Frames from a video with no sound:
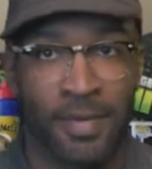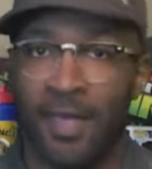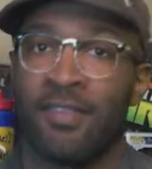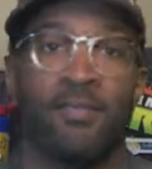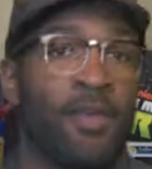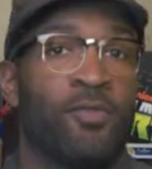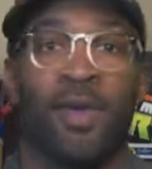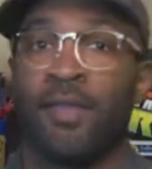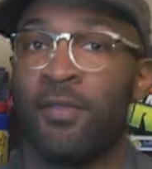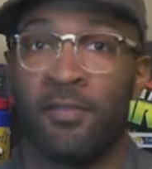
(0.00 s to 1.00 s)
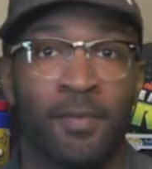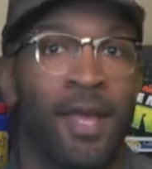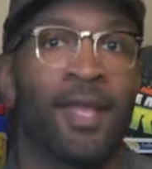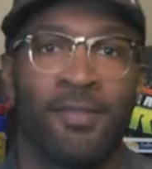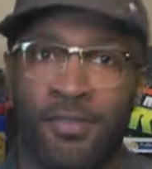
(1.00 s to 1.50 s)
I guess the best way to
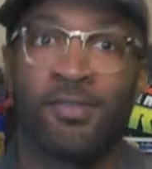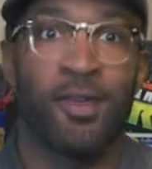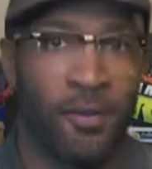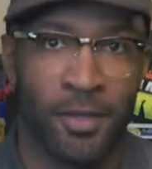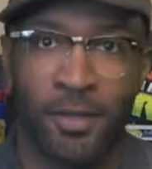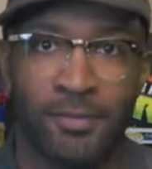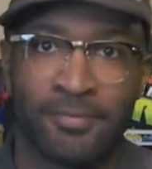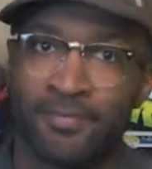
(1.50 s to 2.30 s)
explain is to show you.